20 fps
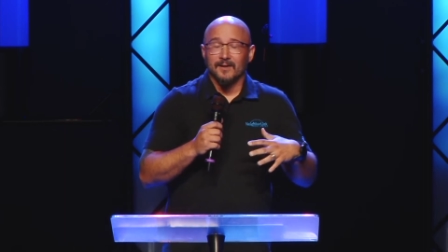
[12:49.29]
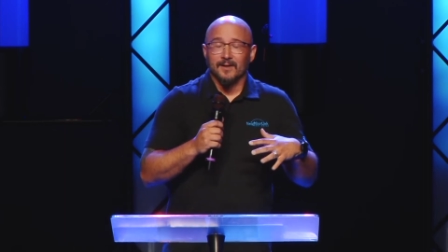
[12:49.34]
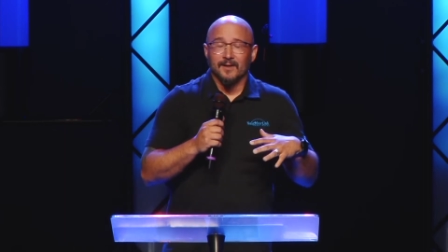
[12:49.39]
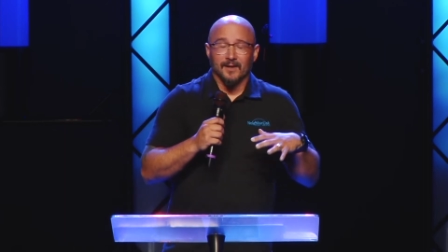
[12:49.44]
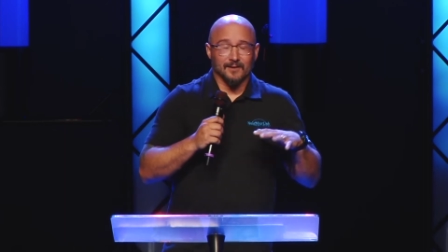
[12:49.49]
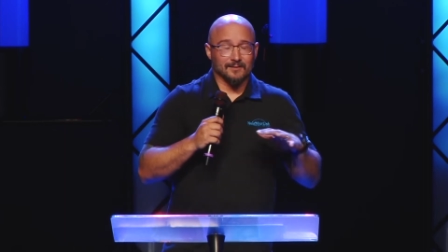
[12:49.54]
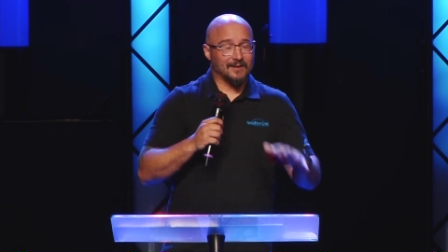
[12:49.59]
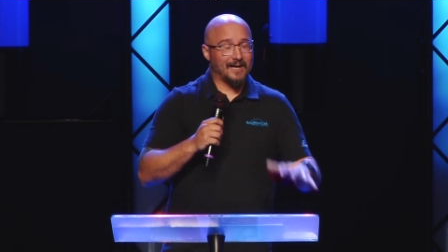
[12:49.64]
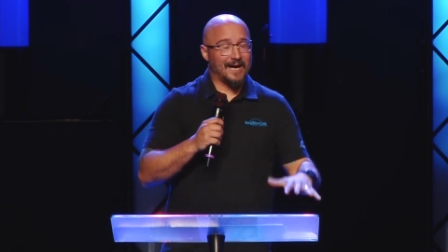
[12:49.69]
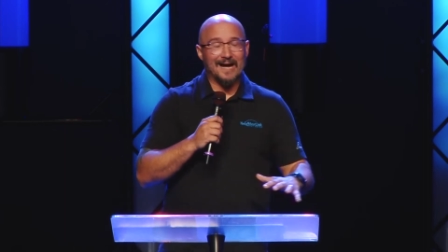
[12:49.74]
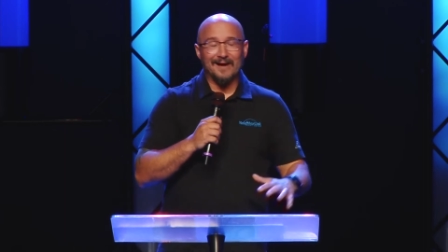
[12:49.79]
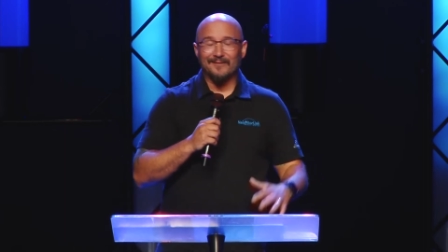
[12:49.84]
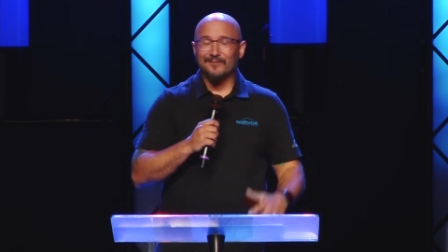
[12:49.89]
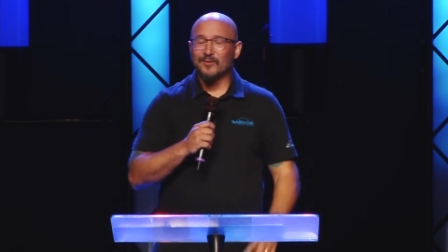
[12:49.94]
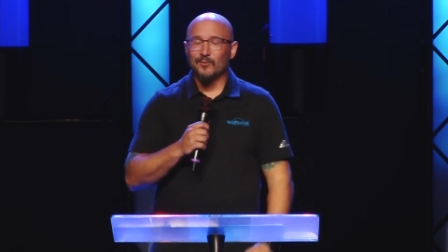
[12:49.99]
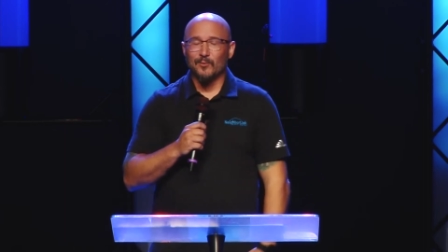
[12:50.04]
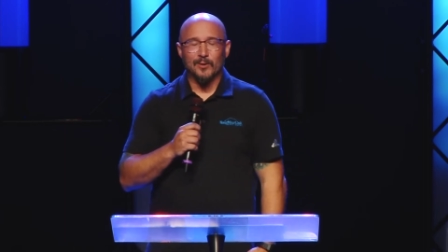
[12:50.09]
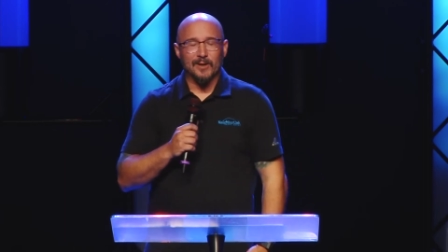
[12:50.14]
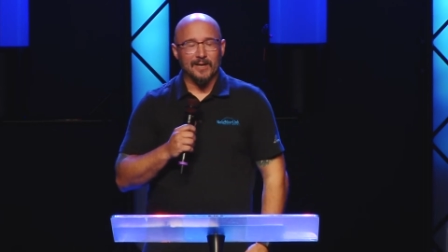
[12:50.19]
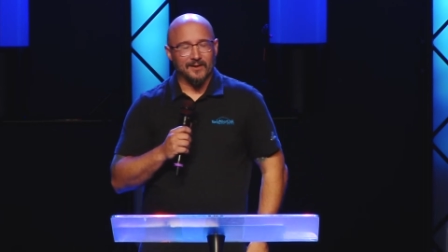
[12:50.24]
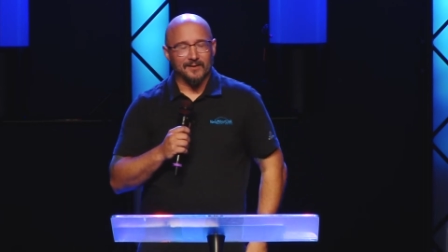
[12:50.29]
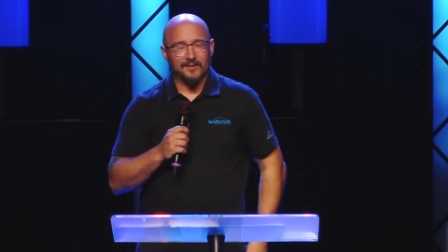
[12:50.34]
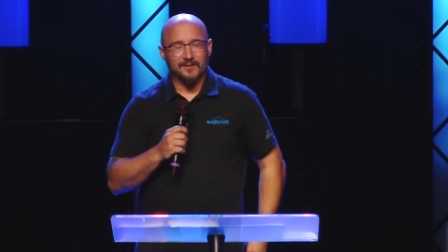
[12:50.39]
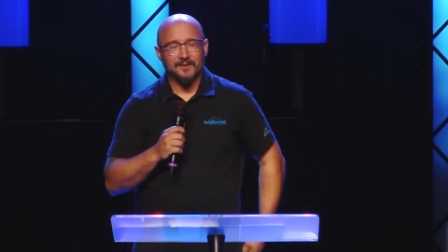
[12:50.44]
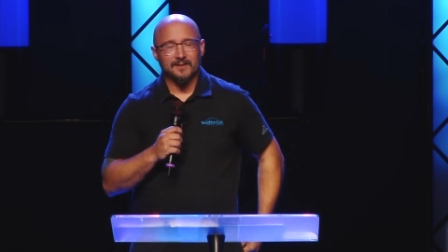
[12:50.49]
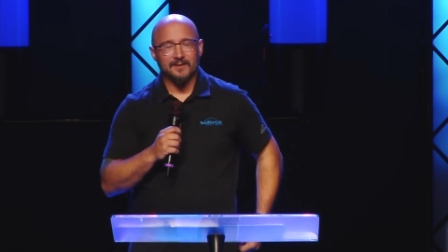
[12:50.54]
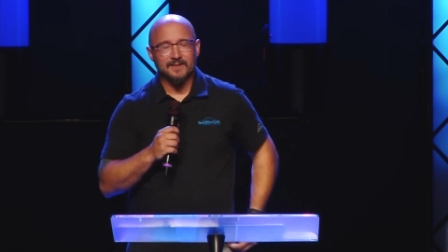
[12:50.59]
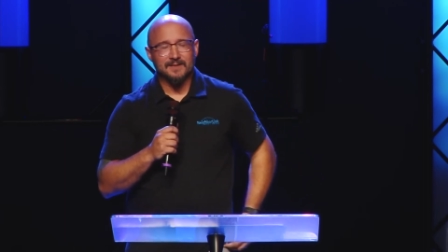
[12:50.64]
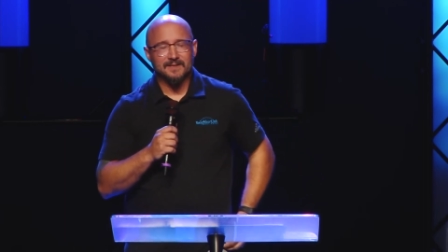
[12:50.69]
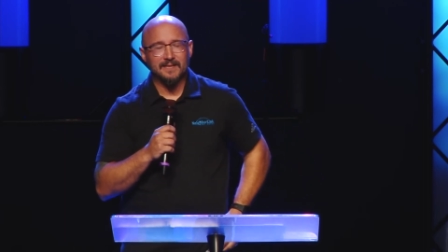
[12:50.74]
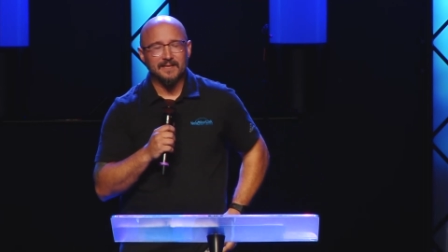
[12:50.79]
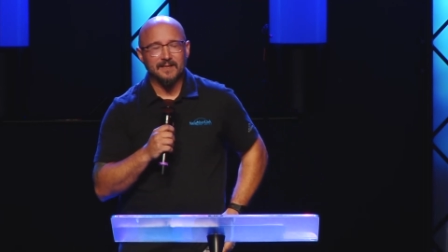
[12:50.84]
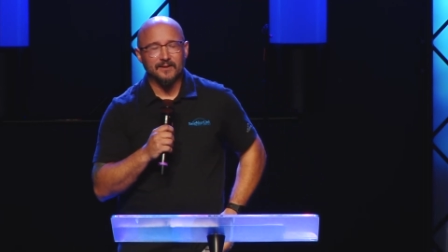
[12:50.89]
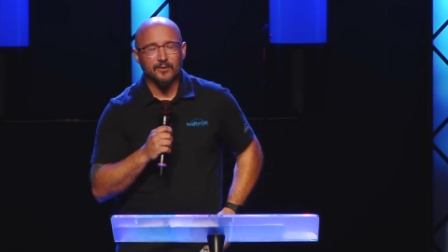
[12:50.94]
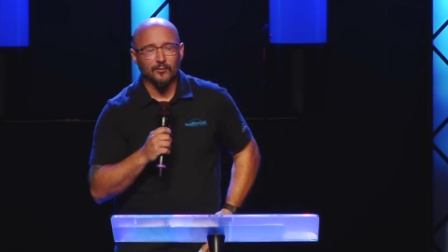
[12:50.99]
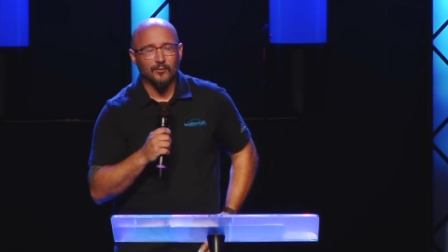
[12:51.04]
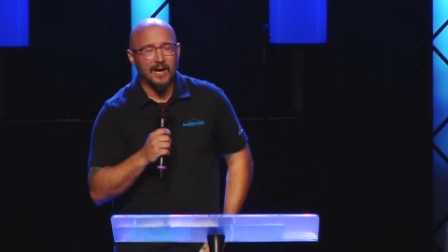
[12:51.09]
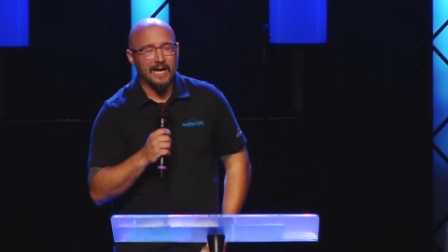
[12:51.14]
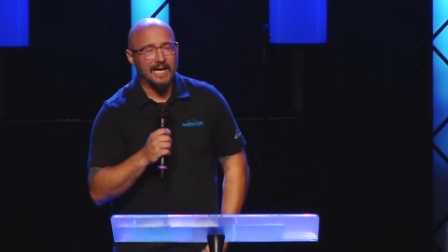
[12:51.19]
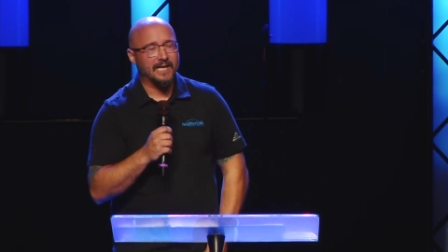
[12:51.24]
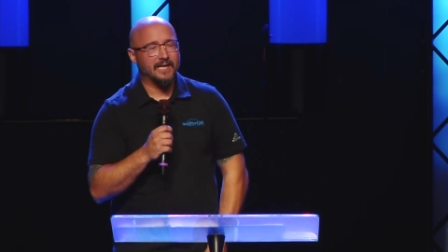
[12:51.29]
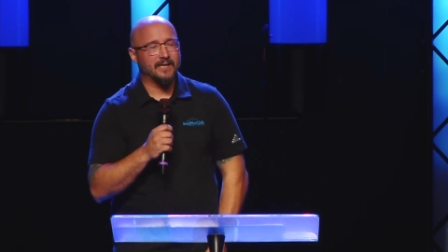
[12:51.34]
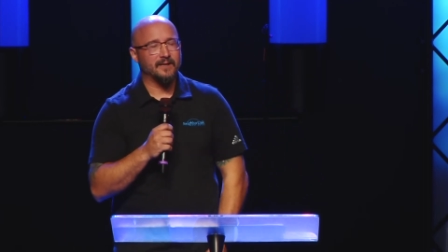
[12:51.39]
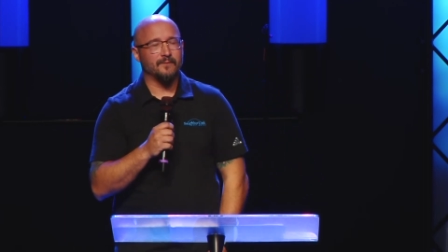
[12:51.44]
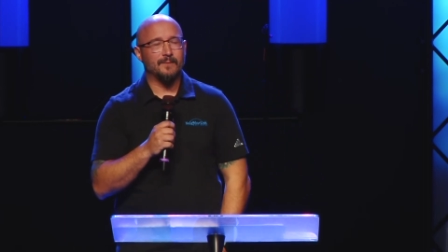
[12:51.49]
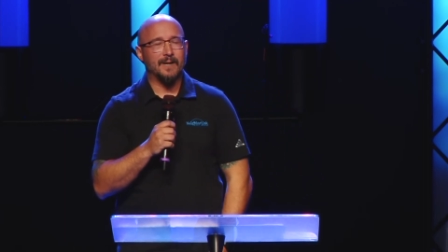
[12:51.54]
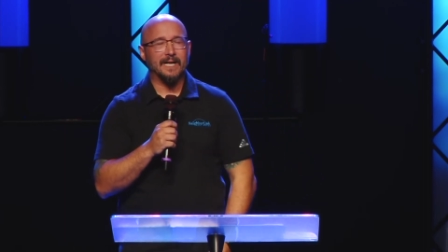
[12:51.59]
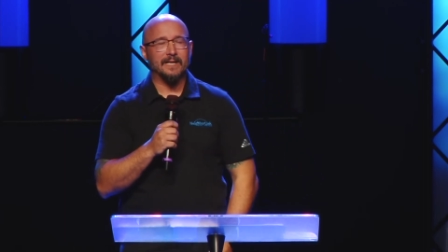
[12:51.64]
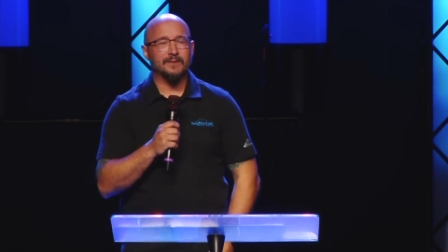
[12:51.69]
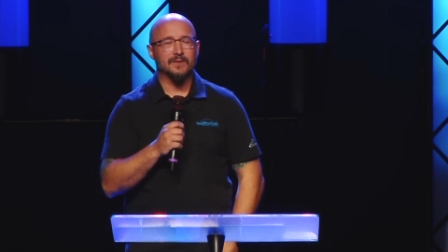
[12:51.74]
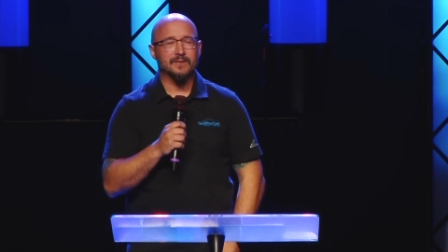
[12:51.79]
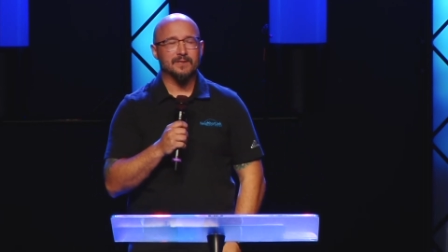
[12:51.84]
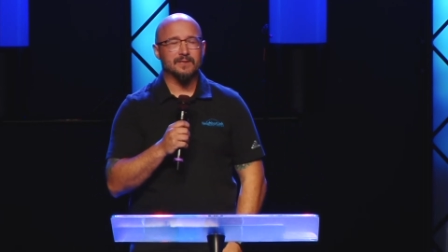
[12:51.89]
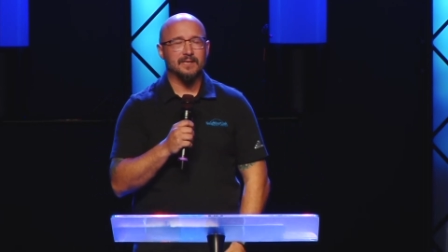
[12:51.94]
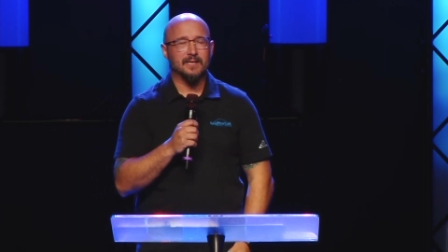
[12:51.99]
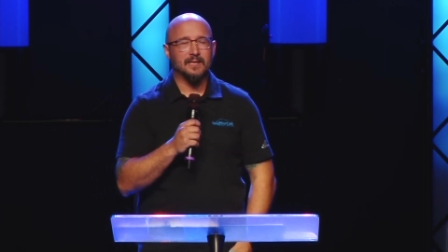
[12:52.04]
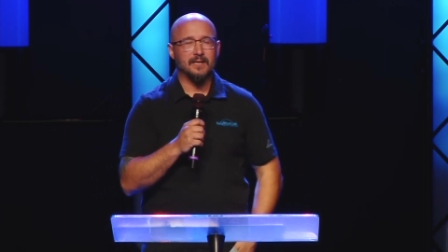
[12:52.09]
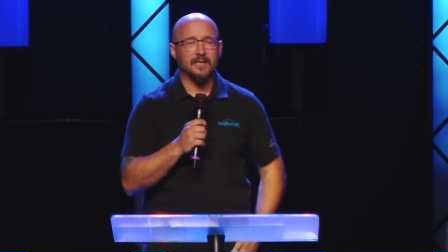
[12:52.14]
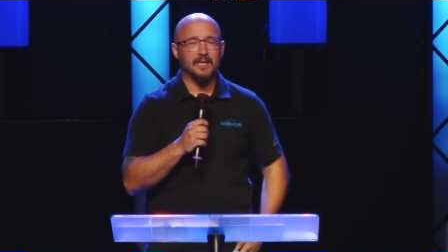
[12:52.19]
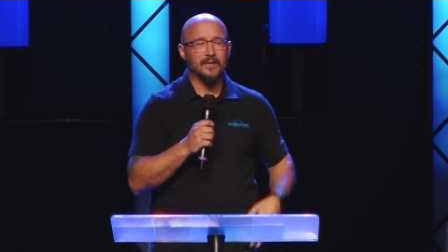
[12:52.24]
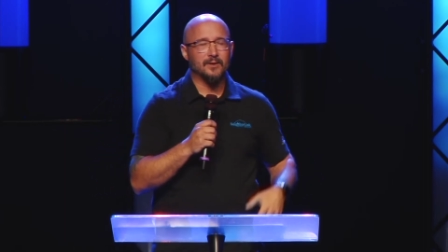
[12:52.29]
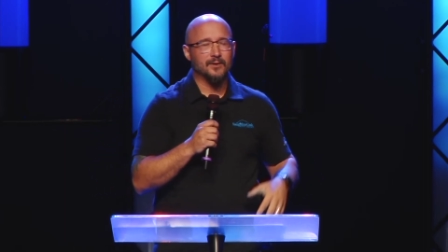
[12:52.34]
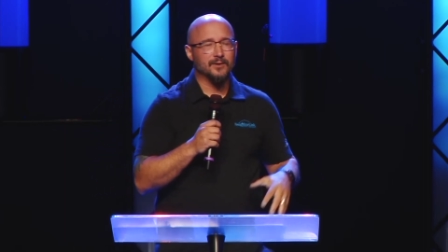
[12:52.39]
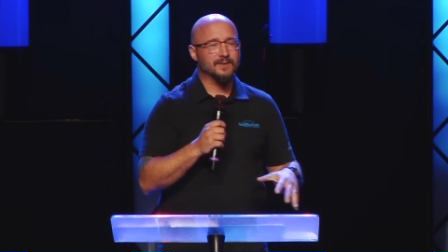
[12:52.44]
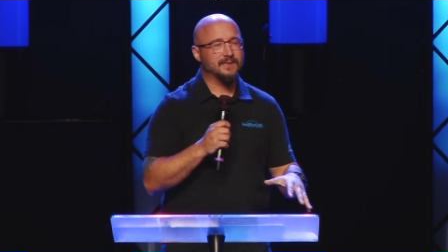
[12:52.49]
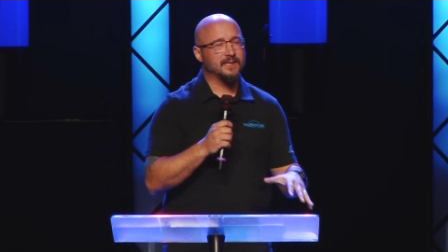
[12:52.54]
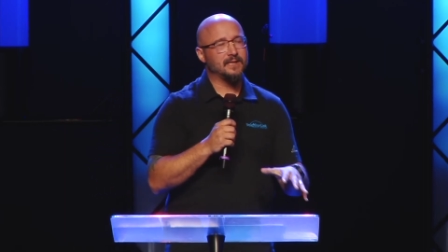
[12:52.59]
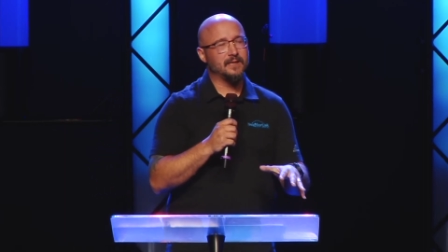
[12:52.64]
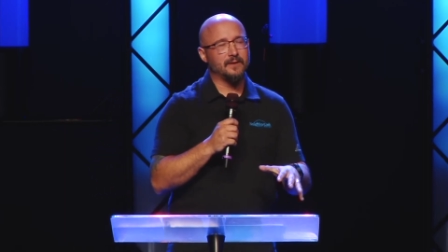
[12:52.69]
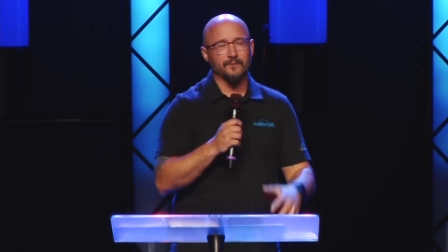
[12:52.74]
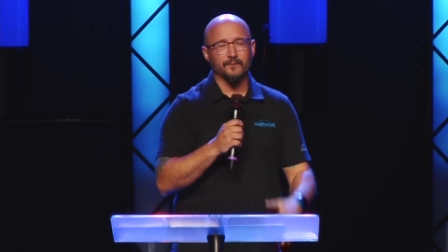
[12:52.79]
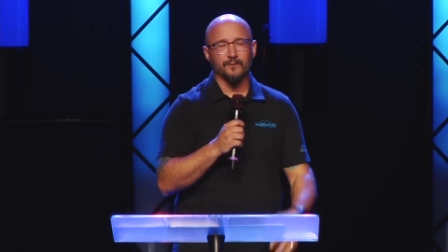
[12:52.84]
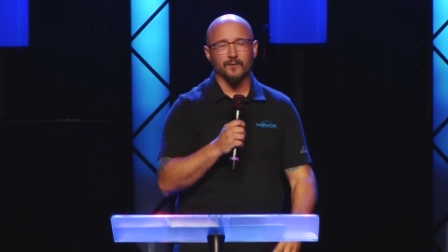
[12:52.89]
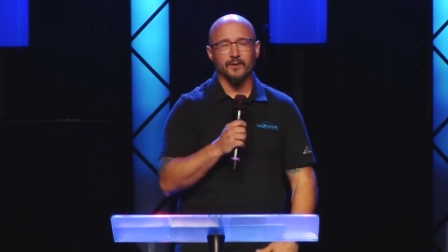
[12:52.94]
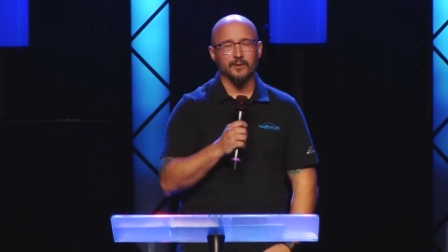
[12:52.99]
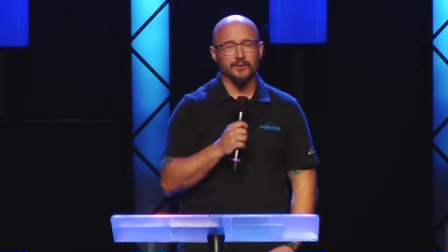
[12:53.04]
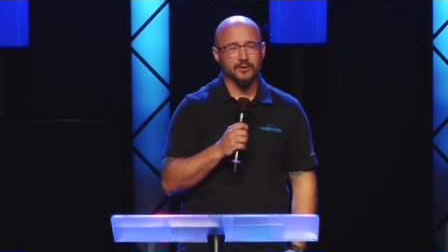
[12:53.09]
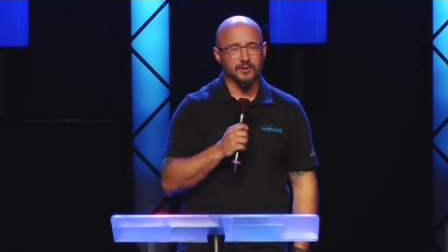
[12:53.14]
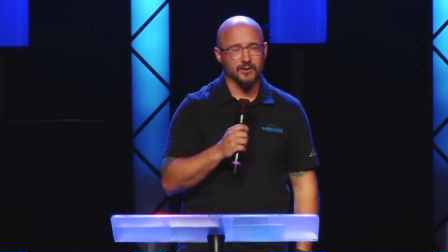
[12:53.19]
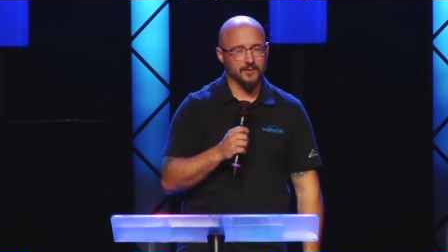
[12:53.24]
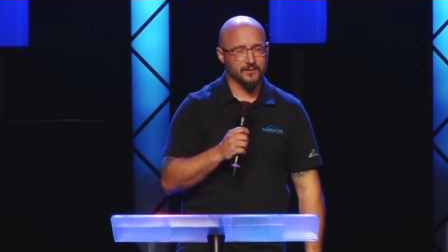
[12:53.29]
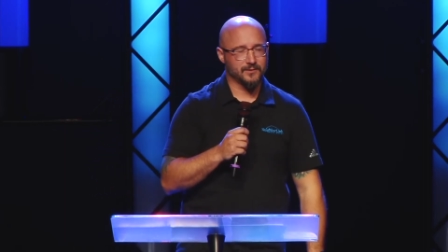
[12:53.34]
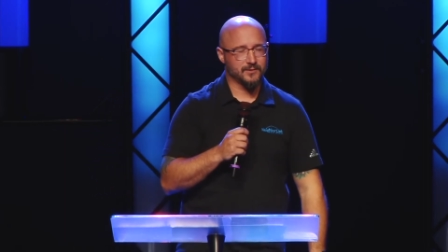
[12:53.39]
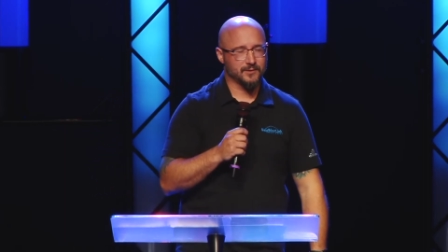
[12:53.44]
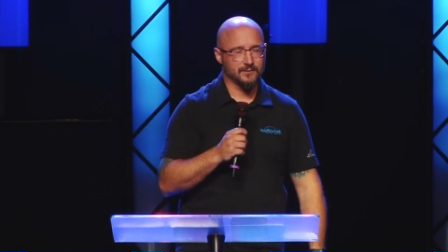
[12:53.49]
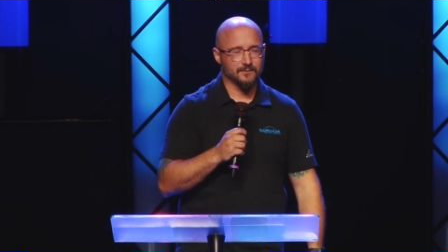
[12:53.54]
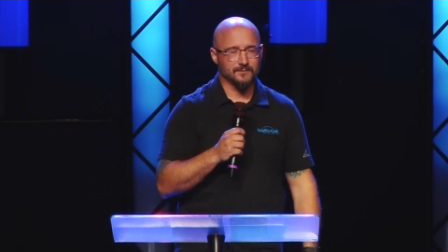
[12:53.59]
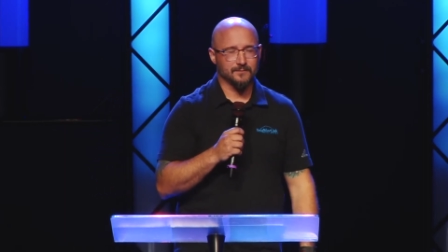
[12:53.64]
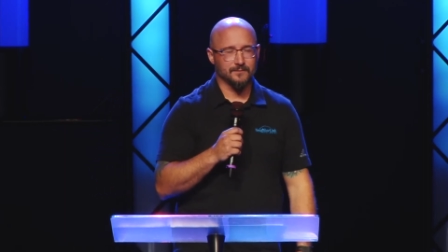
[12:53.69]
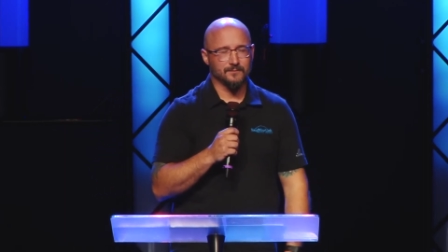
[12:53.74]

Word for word: alive and well, seated at the right hand of majesty, interceding for your church.